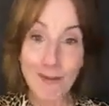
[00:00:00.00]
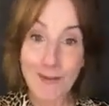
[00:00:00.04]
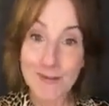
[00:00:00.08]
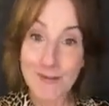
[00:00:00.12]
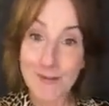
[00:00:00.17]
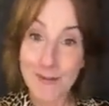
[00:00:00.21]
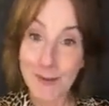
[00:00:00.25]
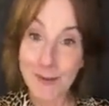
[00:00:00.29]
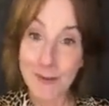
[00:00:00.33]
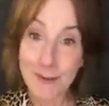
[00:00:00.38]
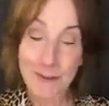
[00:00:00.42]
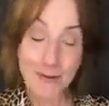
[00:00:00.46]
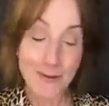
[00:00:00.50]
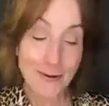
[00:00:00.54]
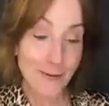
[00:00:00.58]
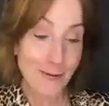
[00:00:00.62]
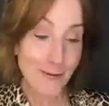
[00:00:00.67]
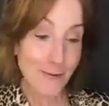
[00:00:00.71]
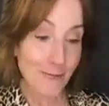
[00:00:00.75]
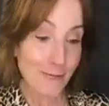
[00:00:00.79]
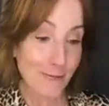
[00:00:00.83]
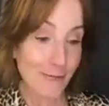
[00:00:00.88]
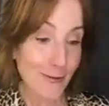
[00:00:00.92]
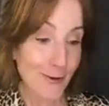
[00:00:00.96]
Let's look up
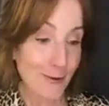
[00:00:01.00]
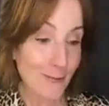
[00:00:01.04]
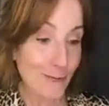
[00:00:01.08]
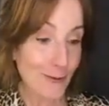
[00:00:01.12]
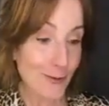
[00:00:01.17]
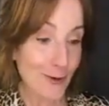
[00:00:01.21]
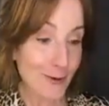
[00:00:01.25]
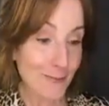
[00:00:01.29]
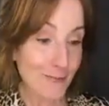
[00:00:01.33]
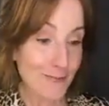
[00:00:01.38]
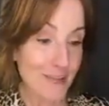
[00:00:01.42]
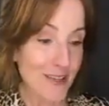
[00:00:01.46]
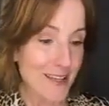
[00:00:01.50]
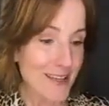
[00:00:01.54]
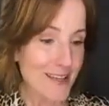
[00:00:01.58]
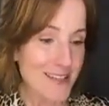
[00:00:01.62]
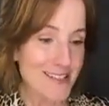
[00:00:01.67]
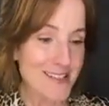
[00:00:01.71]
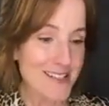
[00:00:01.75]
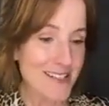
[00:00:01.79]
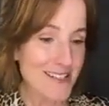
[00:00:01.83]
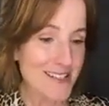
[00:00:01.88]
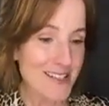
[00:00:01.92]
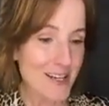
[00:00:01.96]
another fun one.
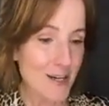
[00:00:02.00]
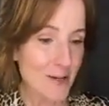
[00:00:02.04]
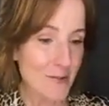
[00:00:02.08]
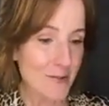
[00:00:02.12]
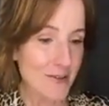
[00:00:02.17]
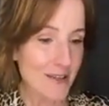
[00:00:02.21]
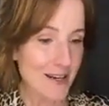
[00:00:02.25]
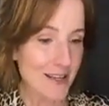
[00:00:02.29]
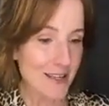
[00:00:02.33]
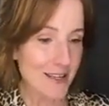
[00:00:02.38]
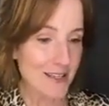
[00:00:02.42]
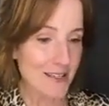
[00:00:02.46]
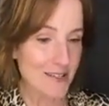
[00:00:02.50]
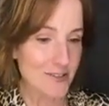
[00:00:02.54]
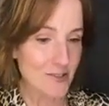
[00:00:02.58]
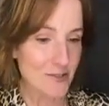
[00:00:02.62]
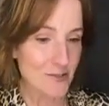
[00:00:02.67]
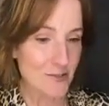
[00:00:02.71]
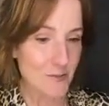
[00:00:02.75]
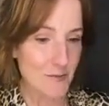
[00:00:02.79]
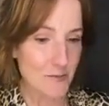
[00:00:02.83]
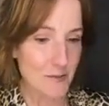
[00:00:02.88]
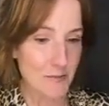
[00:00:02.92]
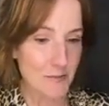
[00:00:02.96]
Isn't it terrible that I can't
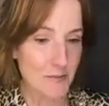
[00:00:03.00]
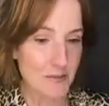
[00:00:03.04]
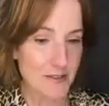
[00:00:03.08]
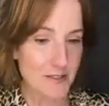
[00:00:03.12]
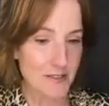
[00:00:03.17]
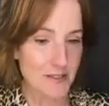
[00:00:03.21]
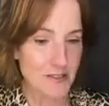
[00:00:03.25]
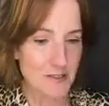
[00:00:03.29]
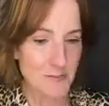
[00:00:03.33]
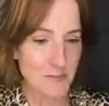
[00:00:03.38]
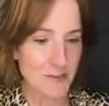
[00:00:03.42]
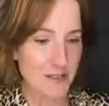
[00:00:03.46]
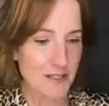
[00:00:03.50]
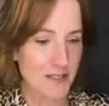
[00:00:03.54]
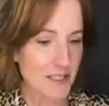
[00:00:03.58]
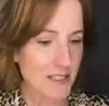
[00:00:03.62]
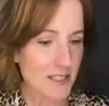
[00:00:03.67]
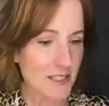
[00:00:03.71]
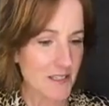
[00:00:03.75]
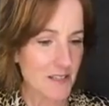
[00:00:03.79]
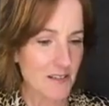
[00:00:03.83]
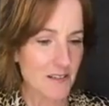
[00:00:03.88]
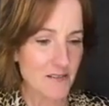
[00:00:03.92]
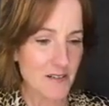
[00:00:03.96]
just remember these?
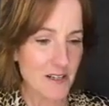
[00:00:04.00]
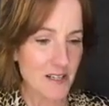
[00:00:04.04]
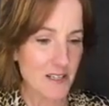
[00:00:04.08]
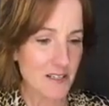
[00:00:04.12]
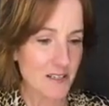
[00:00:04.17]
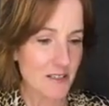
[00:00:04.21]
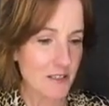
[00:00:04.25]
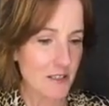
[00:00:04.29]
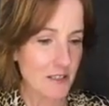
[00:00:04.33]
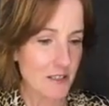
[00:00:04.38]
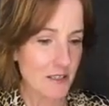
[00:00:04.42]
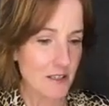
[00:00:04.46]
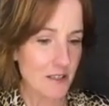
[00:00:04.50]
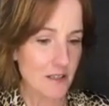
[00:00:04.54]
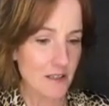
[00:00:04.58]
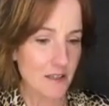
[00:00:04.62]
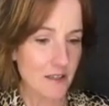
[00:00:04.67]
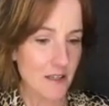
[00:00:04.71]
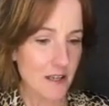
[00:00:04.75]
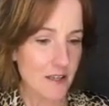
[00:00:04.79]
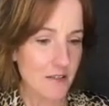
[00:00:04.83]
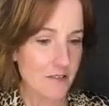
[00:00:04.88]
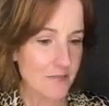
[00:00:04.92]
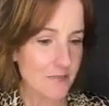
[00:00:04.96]
But you know what?
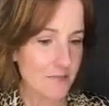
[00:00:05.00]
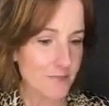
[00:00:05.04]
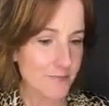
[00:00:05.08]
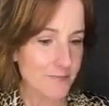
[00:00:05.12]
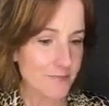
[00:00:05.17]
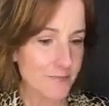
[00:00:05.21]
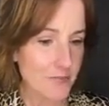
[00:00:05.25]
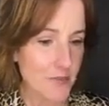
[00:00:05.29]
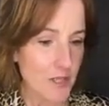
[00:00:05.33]
Life.